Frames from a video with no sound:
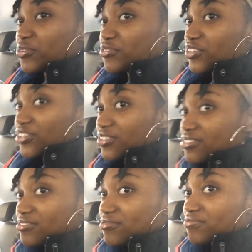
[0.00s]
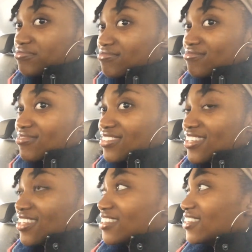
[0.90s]
Near to which part me know
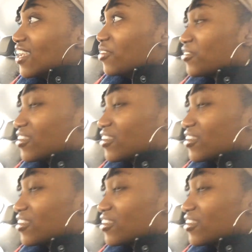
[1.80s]
so me can't